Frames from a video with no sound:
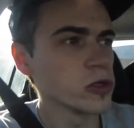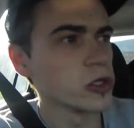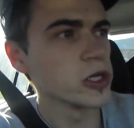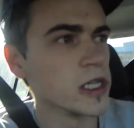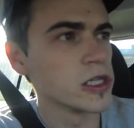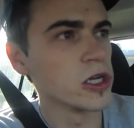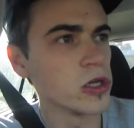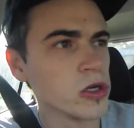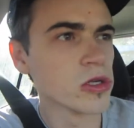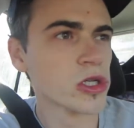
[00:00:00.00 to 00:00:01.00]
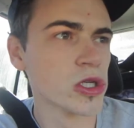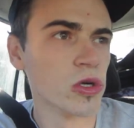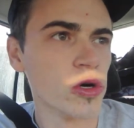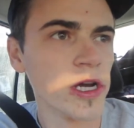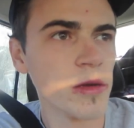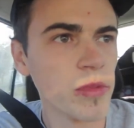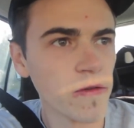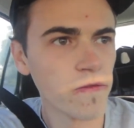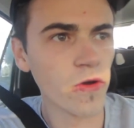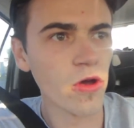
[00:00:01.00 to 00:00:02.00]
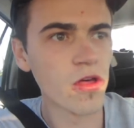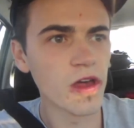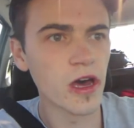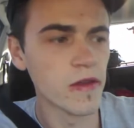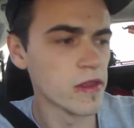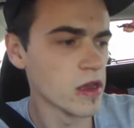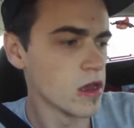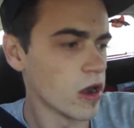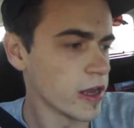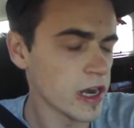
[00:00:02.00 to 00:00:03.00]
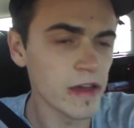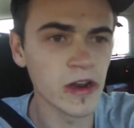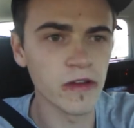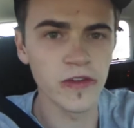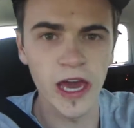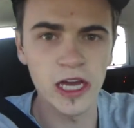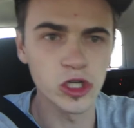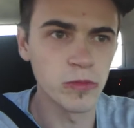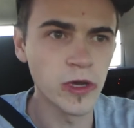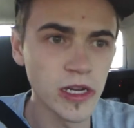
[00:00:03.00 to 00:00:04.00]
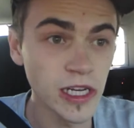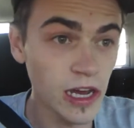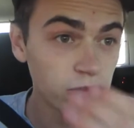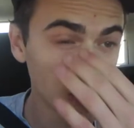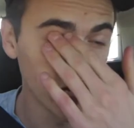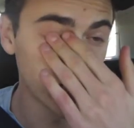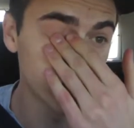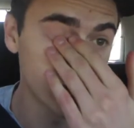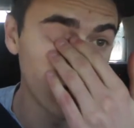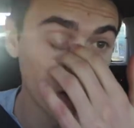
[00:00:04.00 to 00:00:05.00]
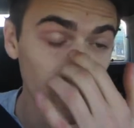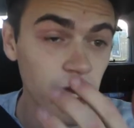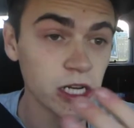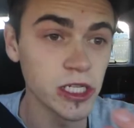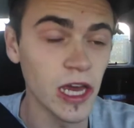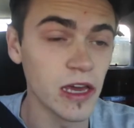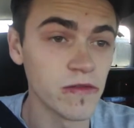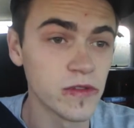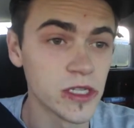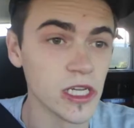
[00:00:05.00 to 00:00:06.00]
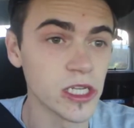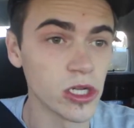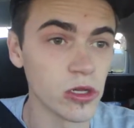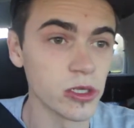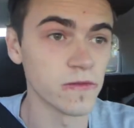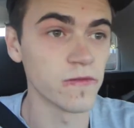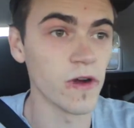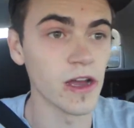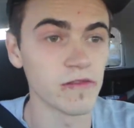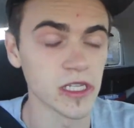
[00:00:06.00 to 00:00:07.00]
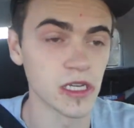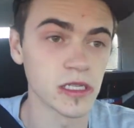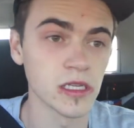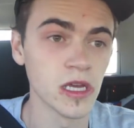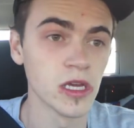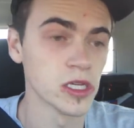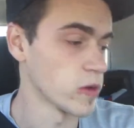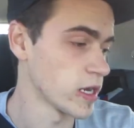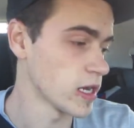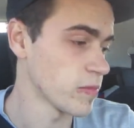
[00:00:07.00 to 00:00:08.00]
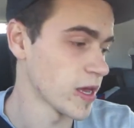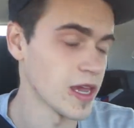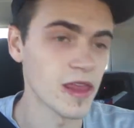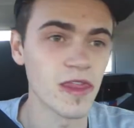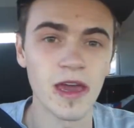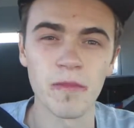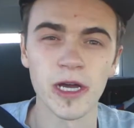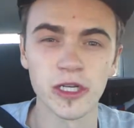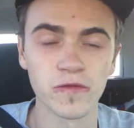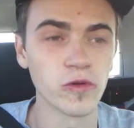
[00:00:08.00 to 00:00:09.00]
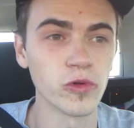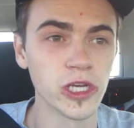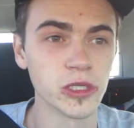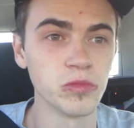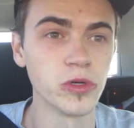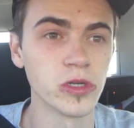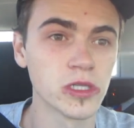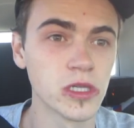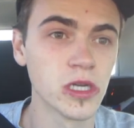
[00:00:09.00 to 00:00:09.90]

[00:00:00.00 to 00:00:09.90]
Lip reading: to continue the story a bit further, I didn't have enough cash on me. I did have change though. I managed to have $6.05. So I ended up paying that much for all these books.